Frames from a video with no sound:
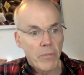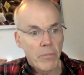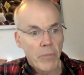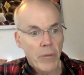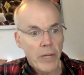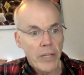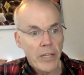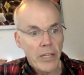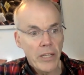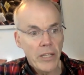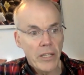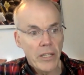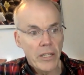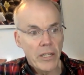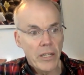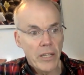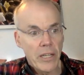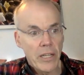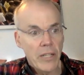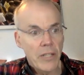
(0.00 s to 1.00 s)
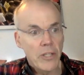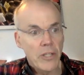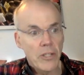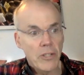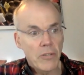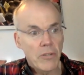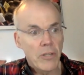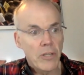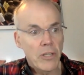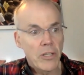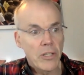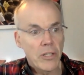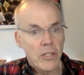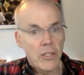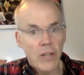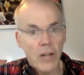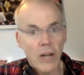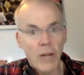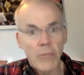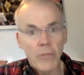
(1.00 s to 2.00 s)
money and industry and
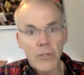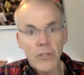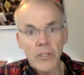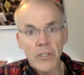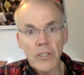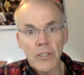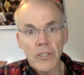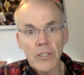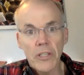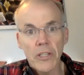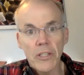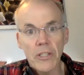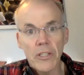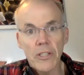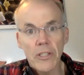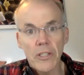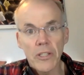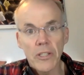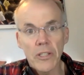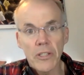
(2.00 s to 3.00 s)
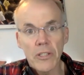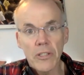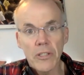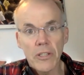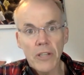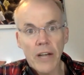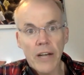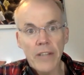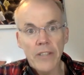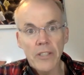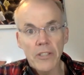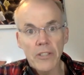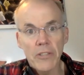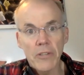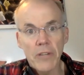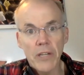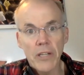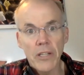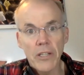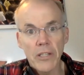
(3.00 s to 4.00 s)
commerce and things is
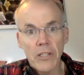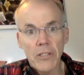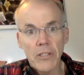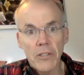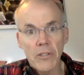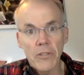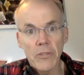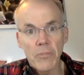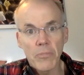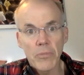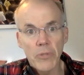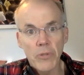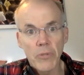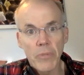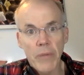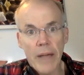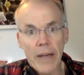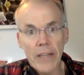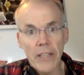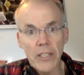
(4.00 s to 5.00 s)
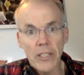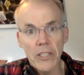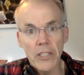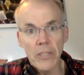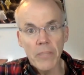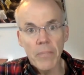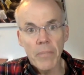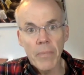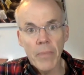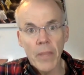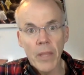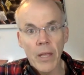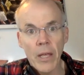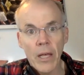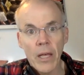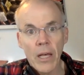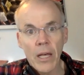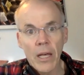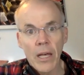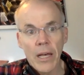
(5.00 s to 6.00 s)
concentrated in those blue patches.
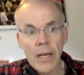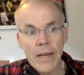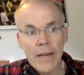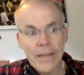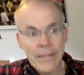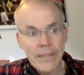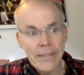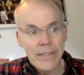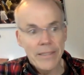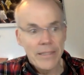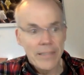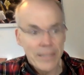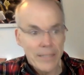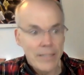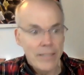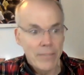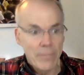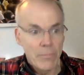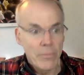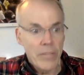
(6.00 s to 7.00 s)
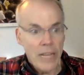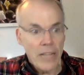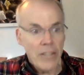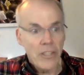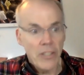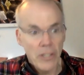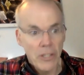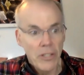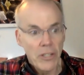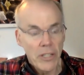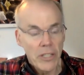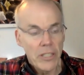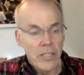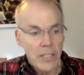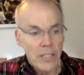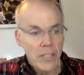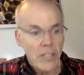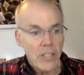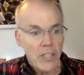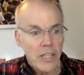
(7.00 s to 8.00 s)
And that's good in
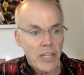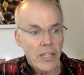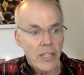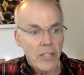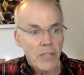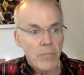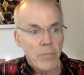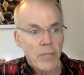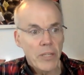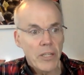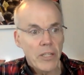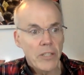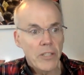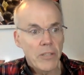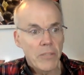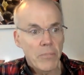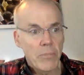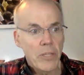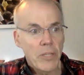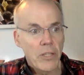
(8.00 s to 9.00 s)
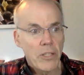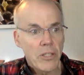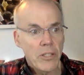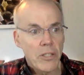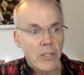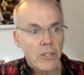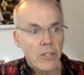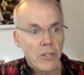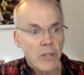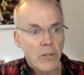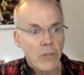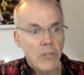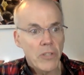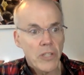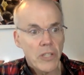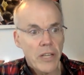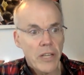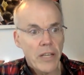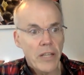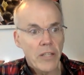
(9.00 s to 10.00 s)
this case because it means that those
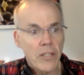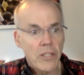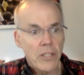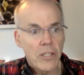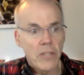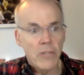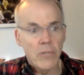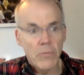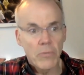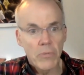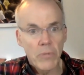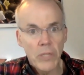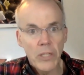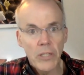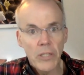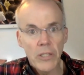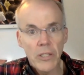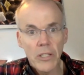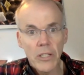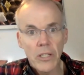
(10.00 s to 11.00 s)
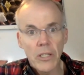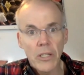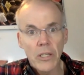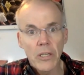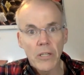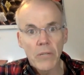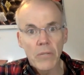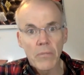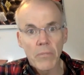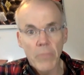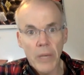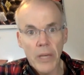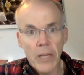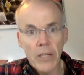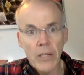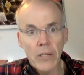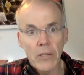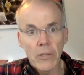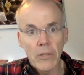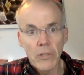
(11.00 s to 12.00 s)
states can really
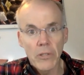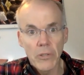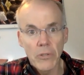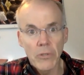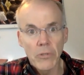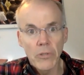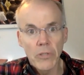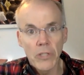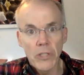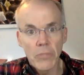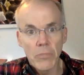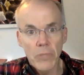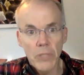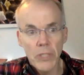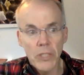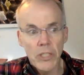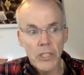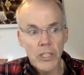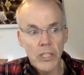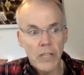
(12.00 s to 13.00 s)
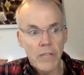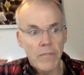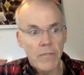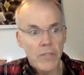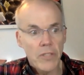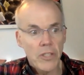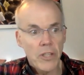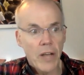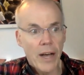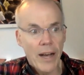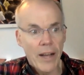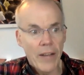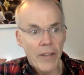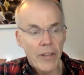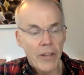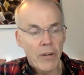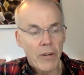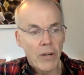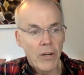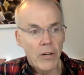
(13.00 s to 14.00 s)
make huge shifts on
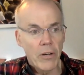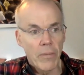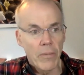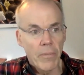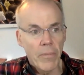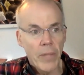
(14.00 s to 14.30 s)
their own.